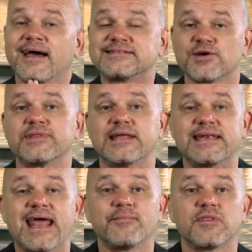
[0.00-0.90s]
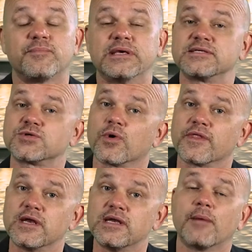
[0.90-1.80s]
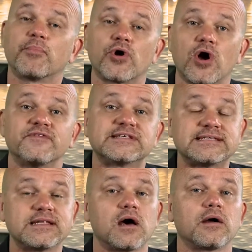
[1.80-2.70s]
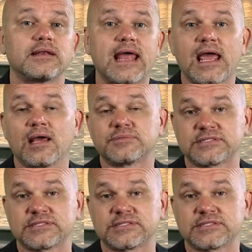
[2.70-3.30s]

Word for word: and so, in the name of the beast or the number of his name,